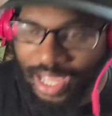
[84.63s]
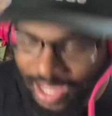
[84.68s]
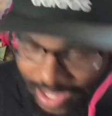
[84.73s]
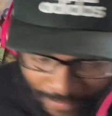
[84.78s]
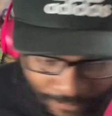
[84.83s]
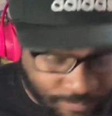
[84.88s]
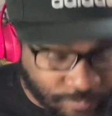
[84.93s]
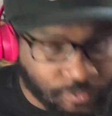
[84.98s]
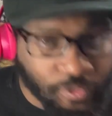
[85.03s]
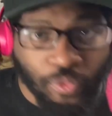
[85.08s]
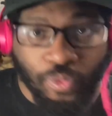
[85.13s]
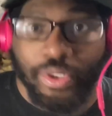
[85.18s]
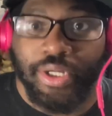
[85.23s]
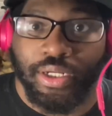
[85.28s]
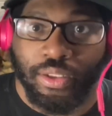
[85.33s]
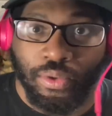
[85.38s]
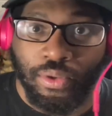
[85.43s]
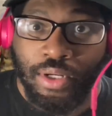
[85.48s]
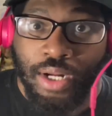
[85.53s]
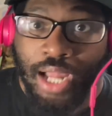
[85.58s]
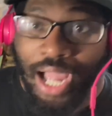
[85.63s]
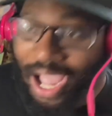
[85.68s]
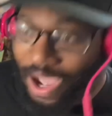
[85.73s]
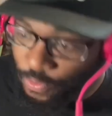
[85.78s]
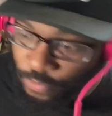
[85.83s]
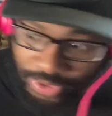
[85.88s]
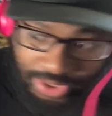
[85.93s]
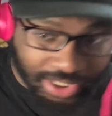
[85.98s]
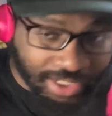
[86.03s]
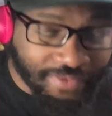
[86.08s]
For real, I
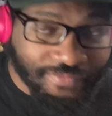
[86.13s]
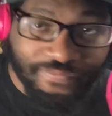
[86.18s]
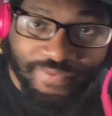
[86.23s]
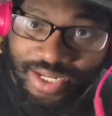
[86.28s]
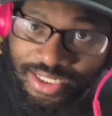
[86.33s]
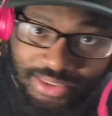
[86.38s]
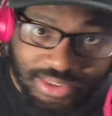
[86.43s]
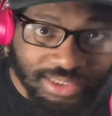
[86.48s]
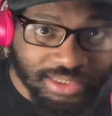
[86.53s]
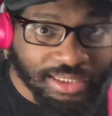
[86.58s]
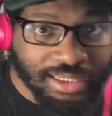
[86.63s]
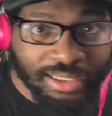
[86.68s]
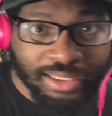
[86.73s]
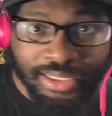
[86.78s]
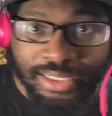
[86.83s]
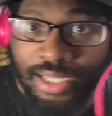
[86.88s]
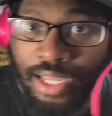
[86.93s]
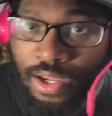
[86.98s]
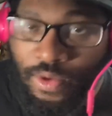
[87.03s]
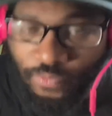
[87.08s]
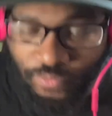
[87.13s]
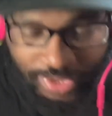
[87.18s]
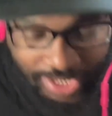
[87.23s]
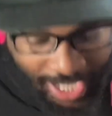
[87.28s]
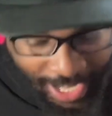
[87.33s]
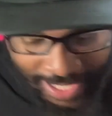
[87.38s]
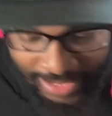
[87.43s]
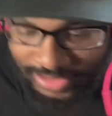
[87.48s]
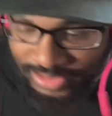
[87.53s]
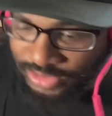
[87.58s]
would have eventually
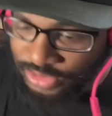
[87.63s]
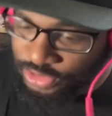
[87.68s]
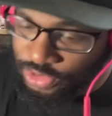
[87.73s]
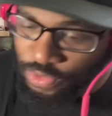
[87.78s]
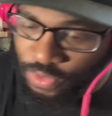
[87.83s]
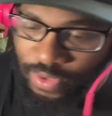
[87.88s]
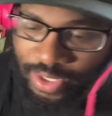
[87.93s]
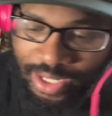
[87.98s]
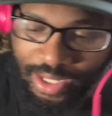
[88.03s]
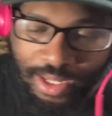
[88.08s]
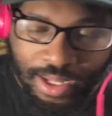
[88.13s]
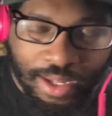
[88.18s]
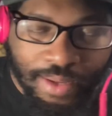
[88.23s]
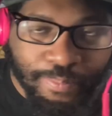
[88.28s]
reacted to it,